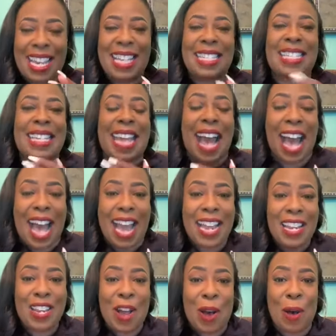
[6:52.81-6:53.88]
See, I
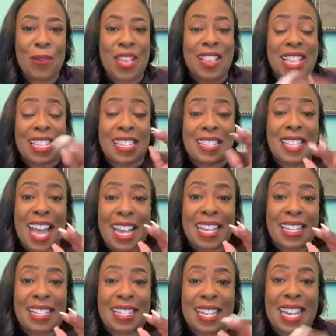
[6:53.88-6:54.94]
know that this
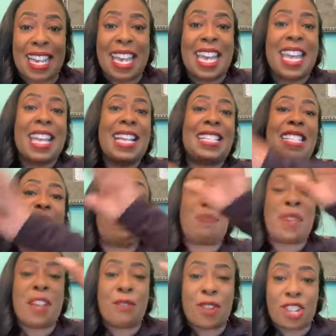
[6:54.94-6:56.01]
legacy is
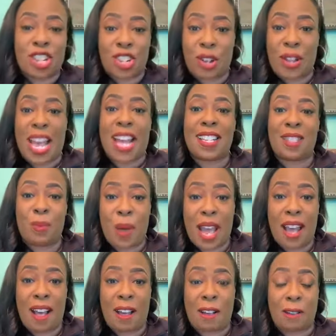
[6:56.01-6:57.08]
spiritual as
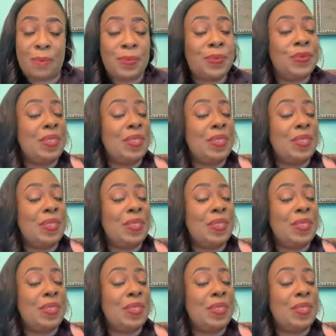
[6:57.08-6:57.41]
well.